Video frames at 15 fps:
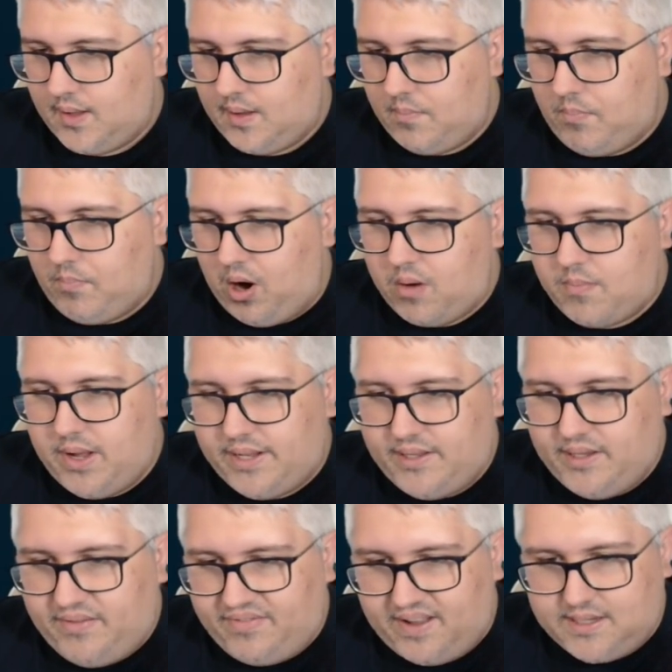Barbed
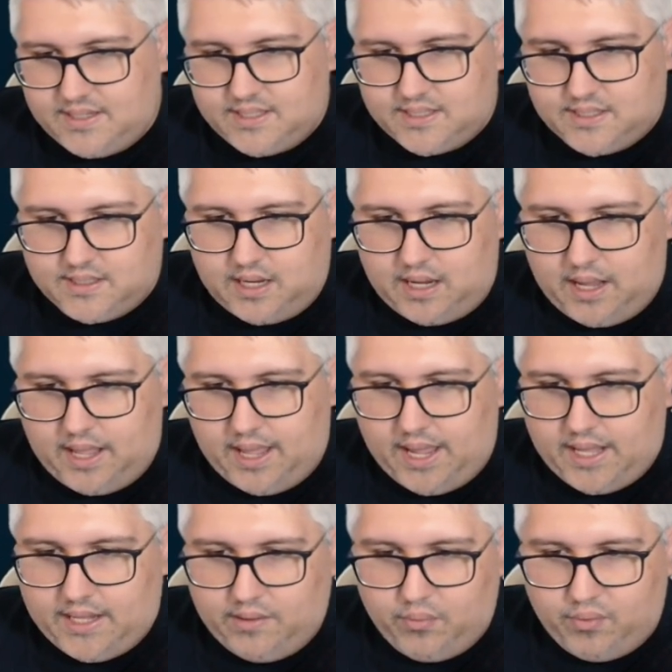defense.
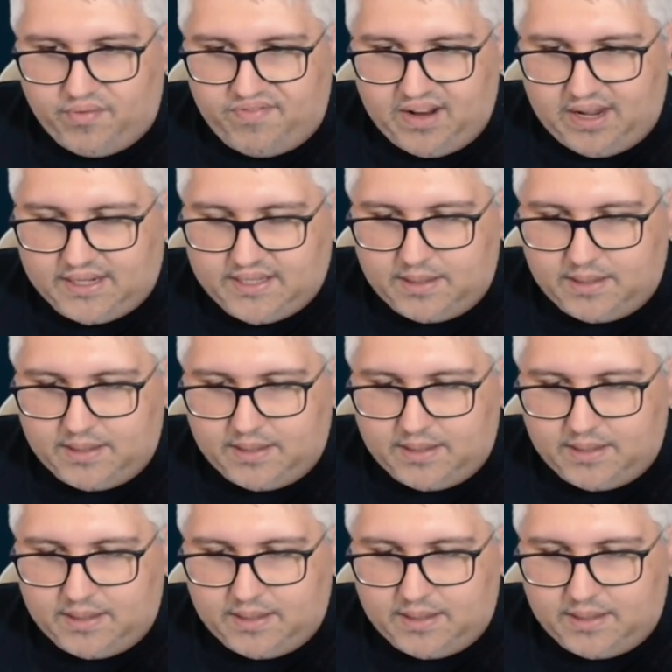Any reflect